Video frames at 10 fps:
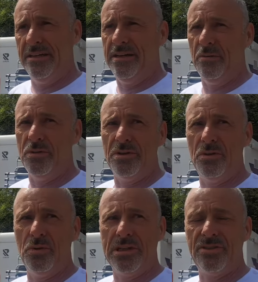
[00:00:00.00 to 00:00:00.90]
the area where
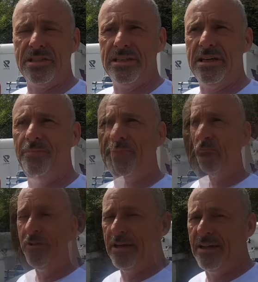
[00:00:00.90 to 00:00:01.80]
there's no electricity.
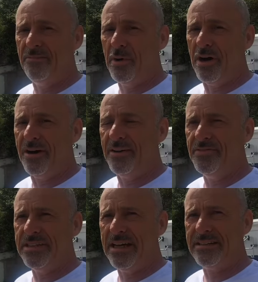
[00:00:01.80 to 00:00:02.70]
Hopefully I'll have power, I
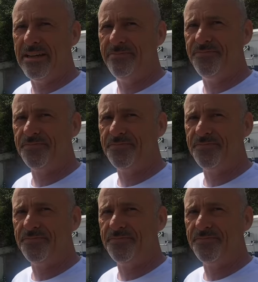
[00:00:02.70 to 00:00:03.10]
haven't checked yet,